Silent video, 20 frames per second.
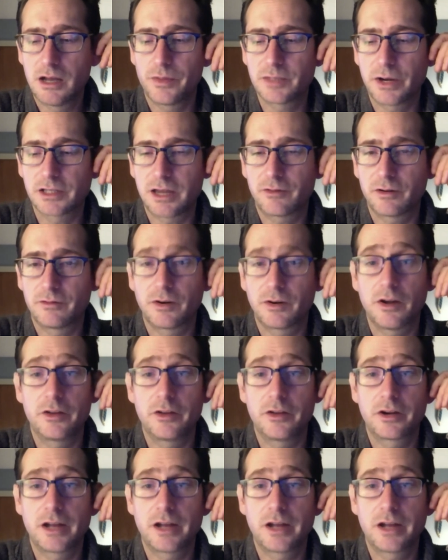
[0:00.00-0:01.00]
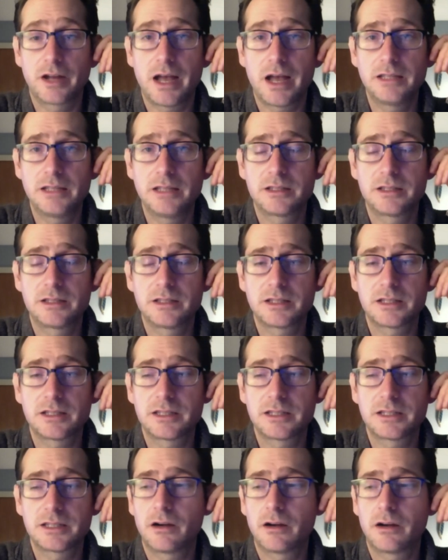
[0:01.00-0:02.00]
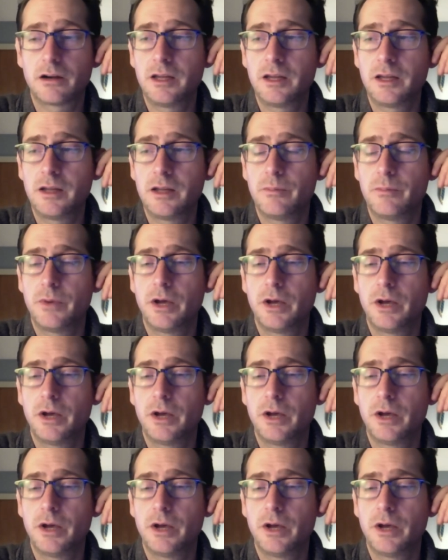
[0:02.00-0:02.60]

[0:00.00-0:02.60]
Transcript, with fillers: uh, what the experience is like for for other